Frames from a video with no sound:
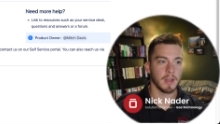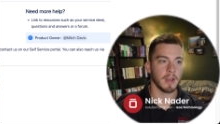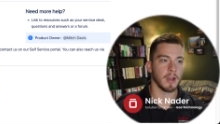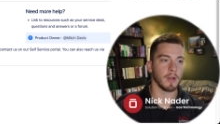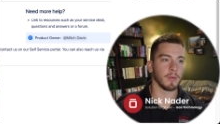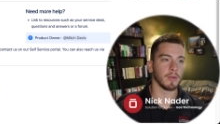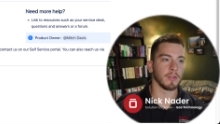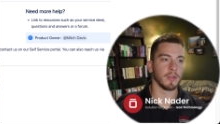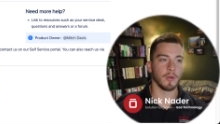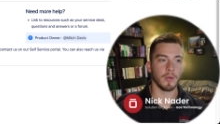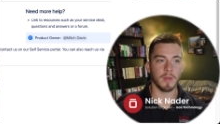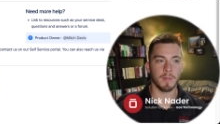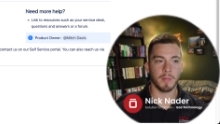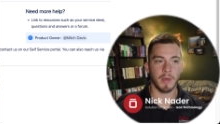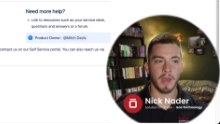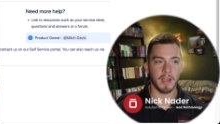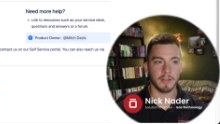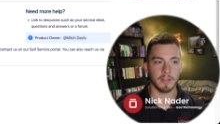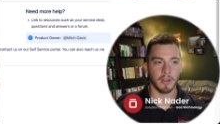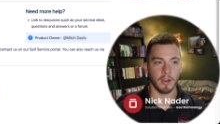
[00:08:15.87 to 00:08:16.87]
uh, with no
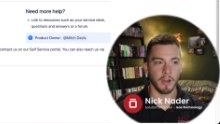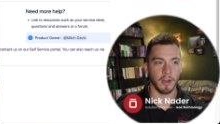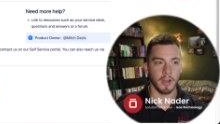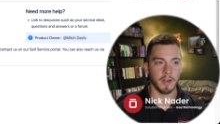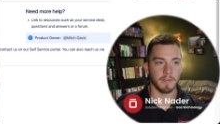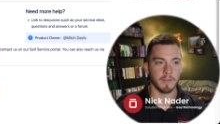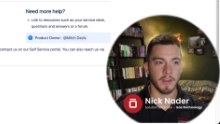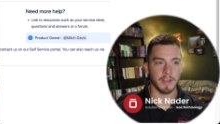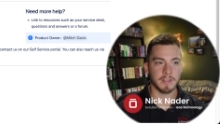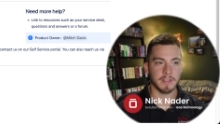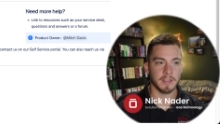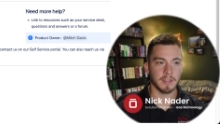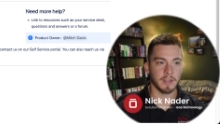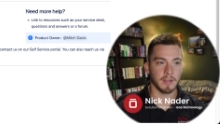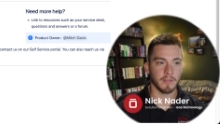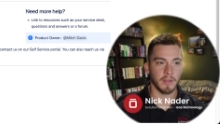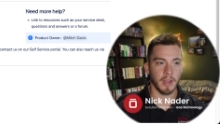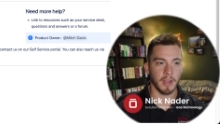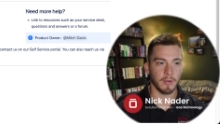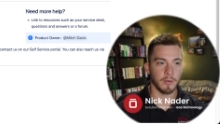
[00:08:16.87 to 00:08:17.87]
impact on vesting
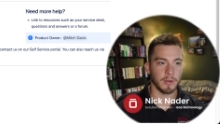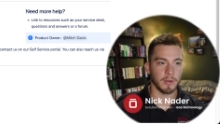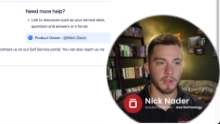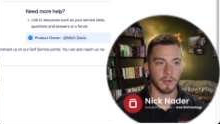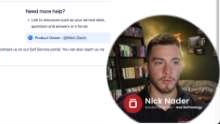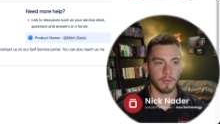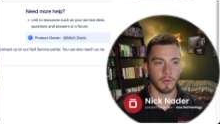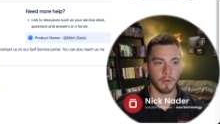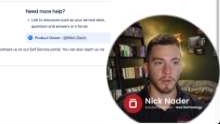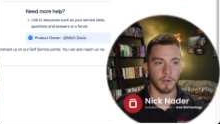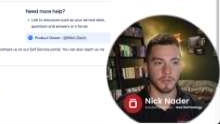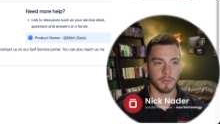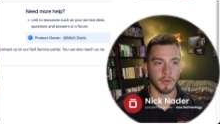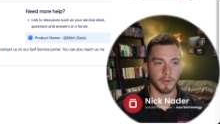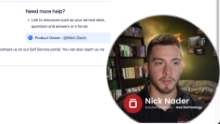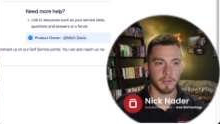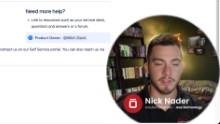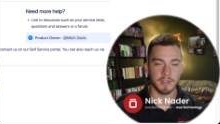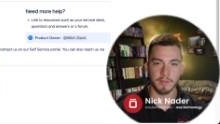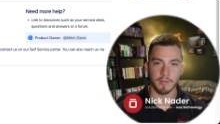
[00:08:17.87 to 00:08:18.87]
of equity awards
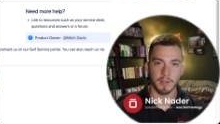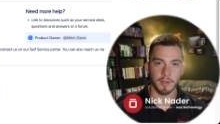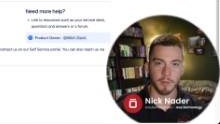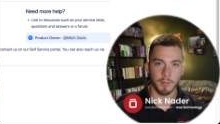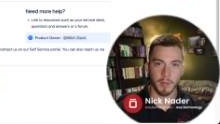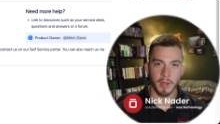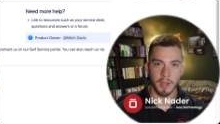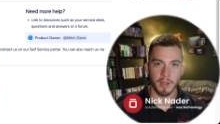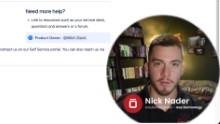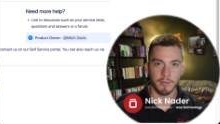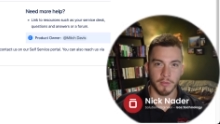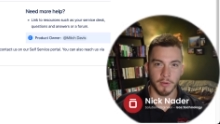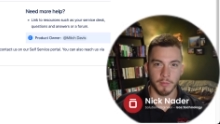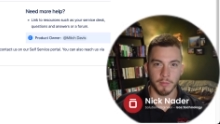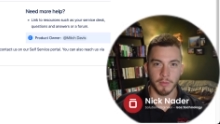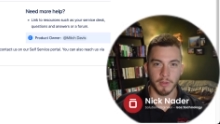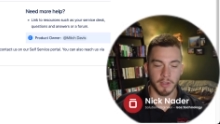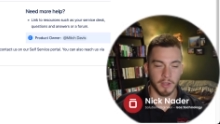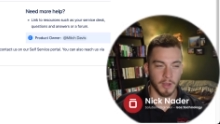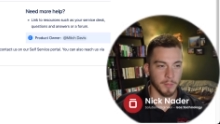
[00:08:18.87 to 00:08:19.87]
while receiving pay
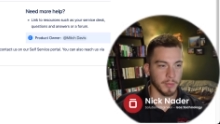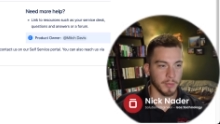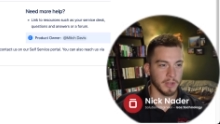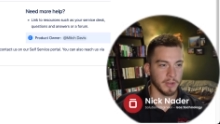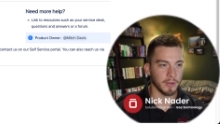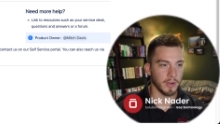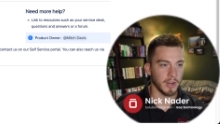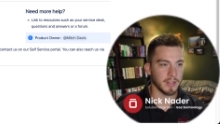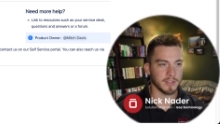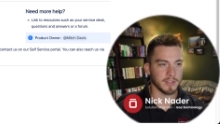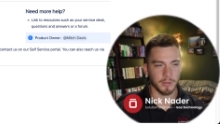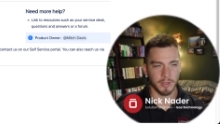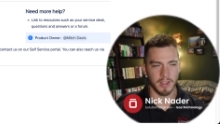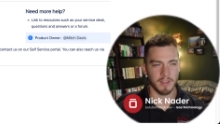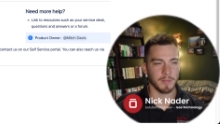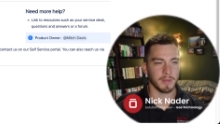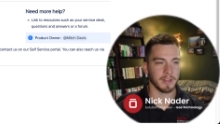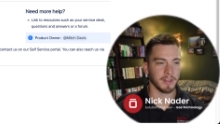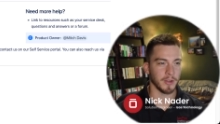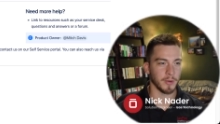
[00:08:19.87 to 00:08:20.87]
from the company, right? So, it
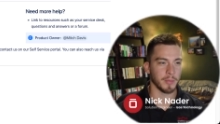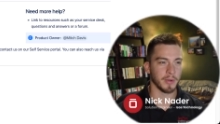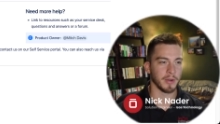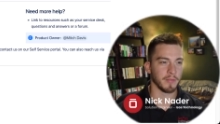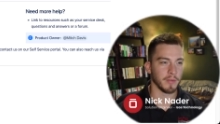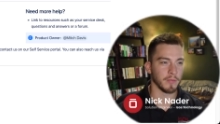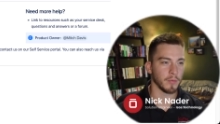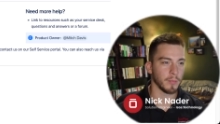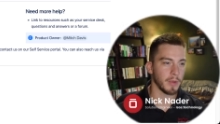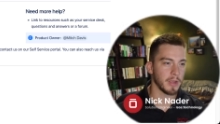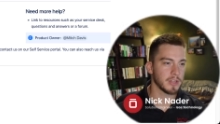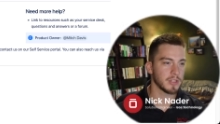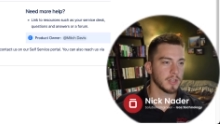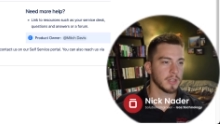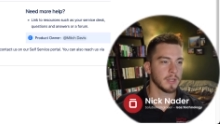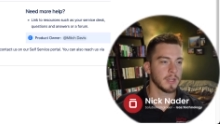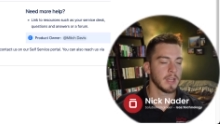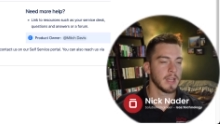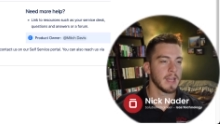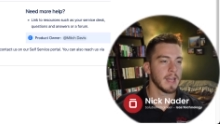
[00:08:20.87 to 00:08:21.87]
gave me a little bit of
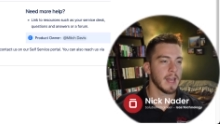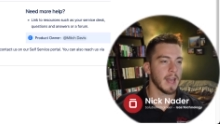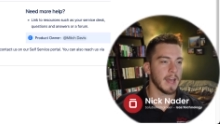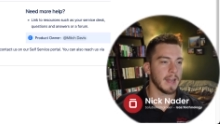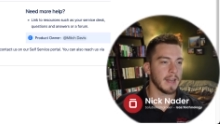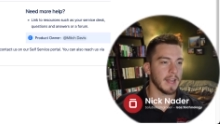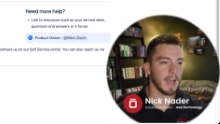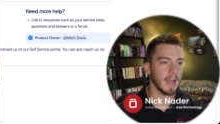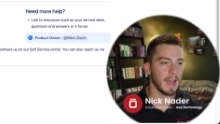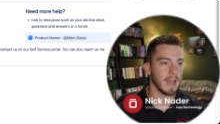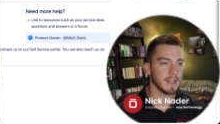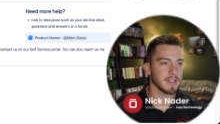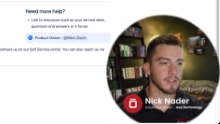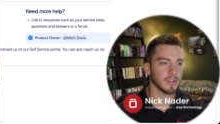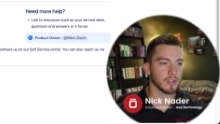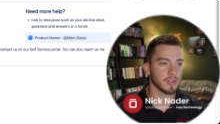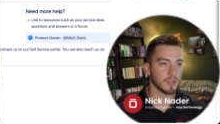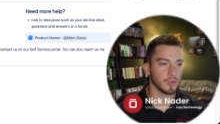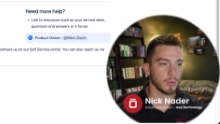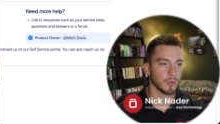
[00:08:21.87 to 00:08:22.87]
information and it has a
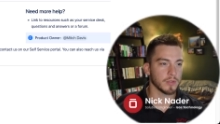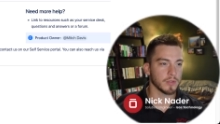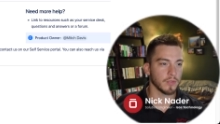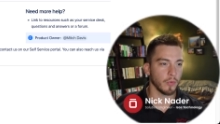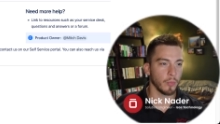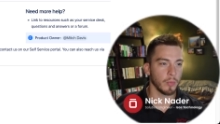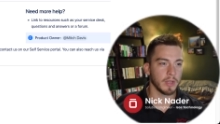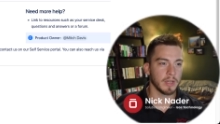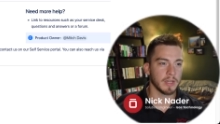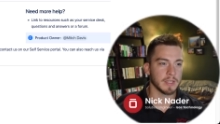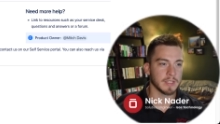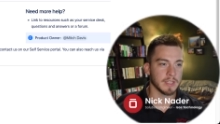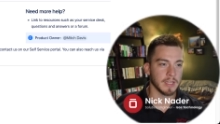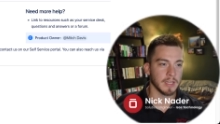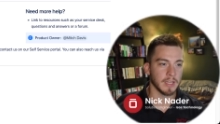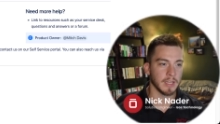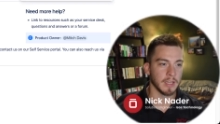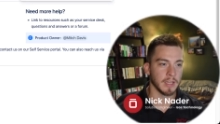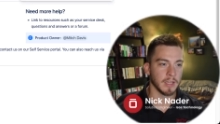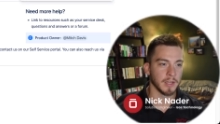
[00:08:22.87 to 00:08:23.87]
source for me to
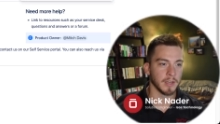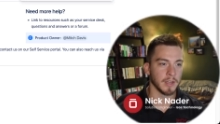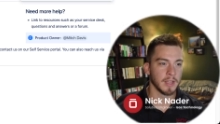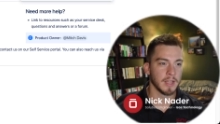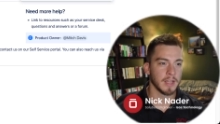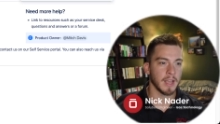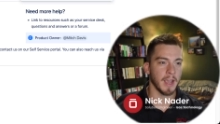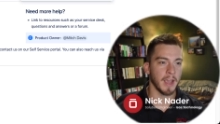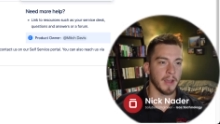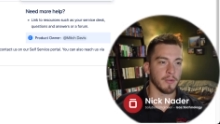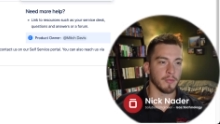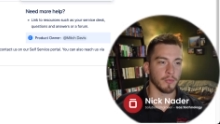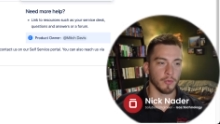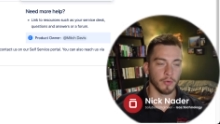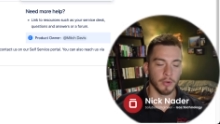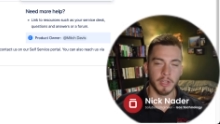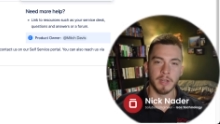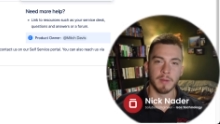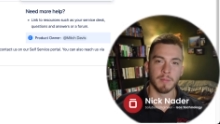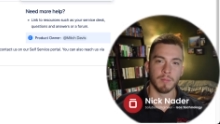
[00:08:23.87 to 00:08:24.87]
dig in and
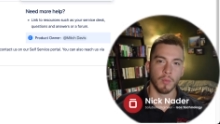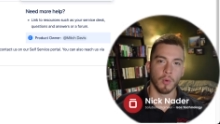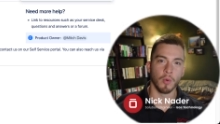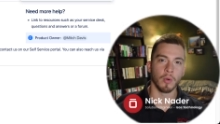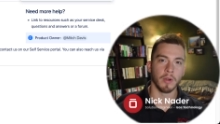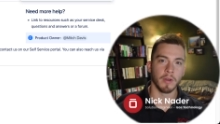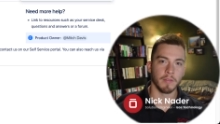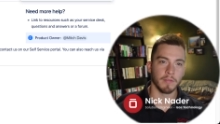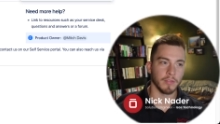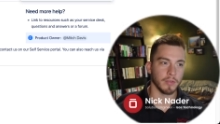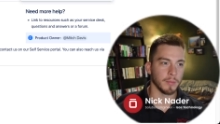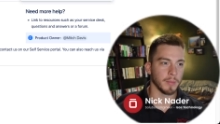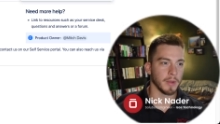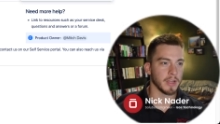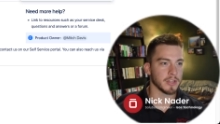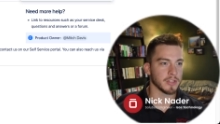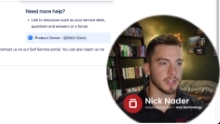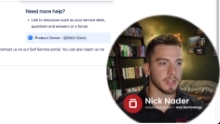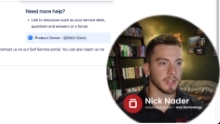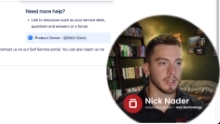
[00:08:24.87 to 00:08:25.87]
read more
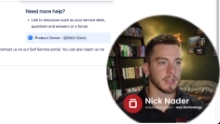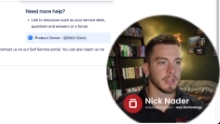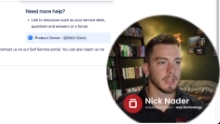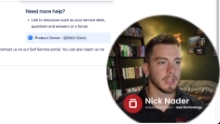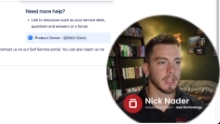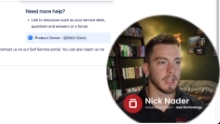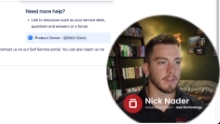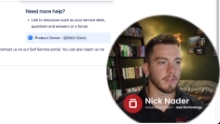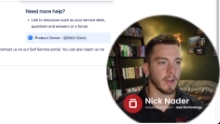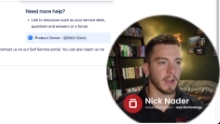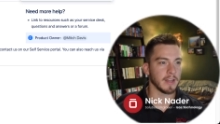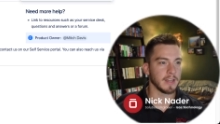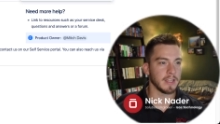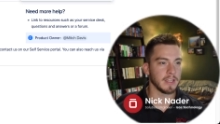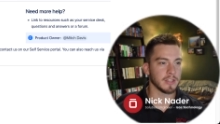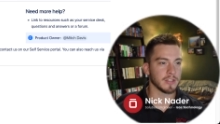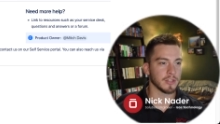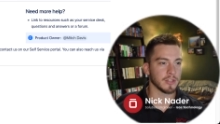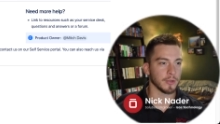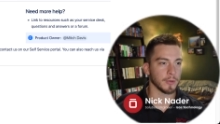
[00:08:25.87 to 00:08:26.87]
information if I
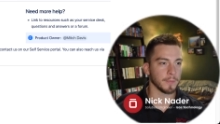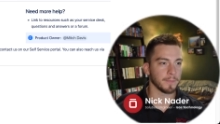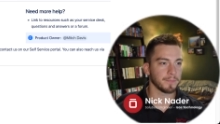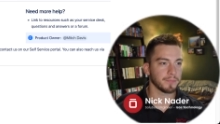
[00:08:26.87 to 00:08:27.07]
need to.